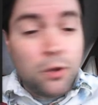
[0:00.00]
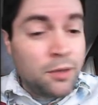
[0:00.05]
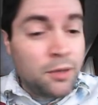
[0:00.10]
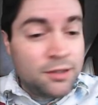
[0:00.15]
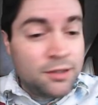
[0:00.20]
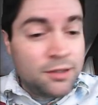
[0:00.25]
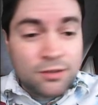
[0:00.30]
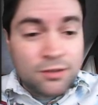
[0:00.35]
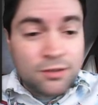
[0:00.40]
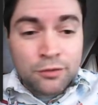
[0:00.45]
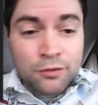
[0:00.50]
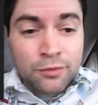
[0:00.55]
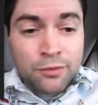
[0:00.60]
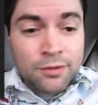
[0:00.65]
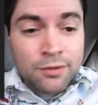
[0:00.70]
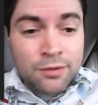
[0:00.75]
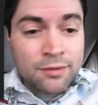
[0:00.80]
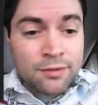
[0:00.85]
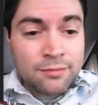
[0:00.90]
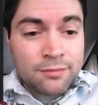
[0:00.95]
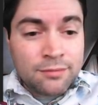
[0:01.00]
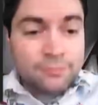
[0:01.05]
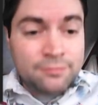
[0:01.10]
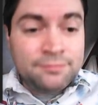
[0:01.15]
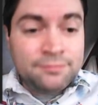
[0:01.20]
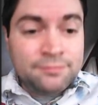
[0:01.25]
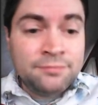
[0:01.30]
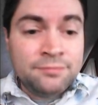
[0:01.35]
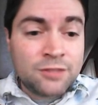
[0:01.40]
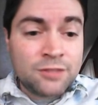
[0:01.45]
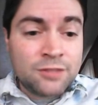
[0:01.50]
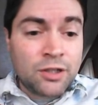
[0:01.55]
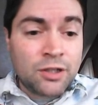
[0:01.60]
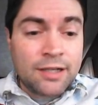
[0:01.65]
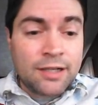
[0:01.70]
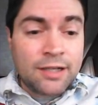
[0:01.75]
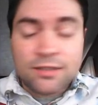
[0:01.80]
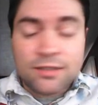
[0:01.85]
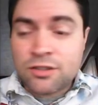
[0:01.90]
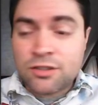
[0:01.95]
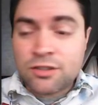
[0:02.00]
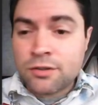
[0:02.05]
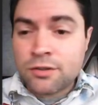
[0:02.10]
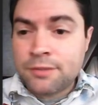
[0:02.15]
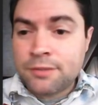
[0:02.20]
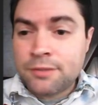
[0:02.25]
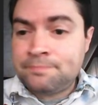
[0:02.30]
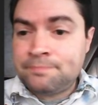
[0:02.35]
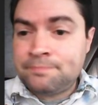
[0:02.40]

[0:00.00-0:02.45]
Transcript: and so forth. Sorry guys, it's early